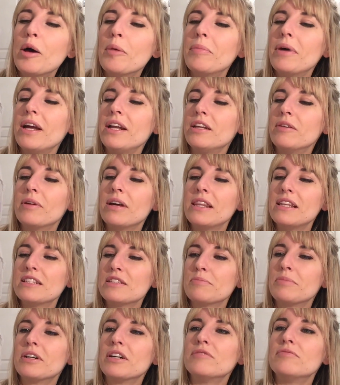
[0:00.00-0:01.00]
But anyway,
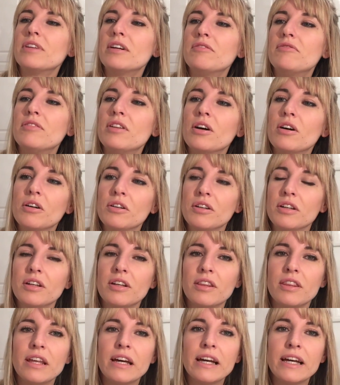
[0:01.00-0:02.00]
these are by Revlon.
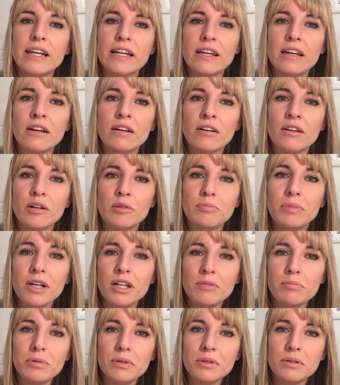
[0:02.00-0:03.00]
They are
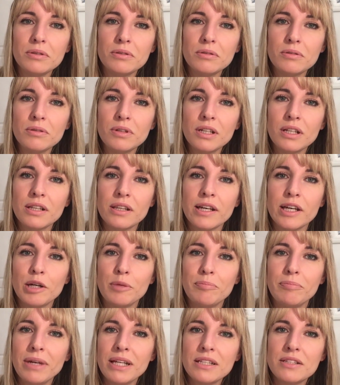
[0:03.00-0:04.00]
purple, they are
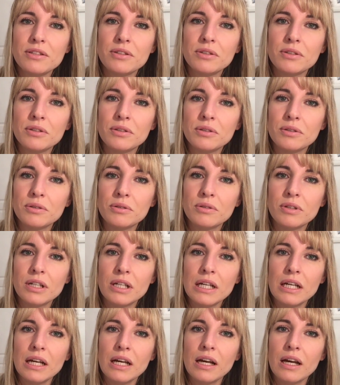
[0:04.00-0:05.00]
metal,
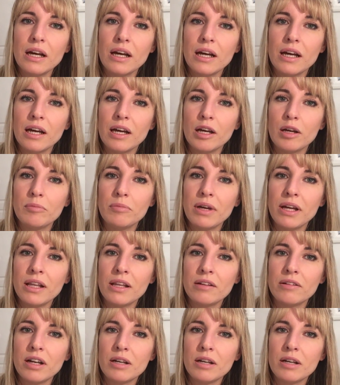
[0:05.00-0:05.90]
and they're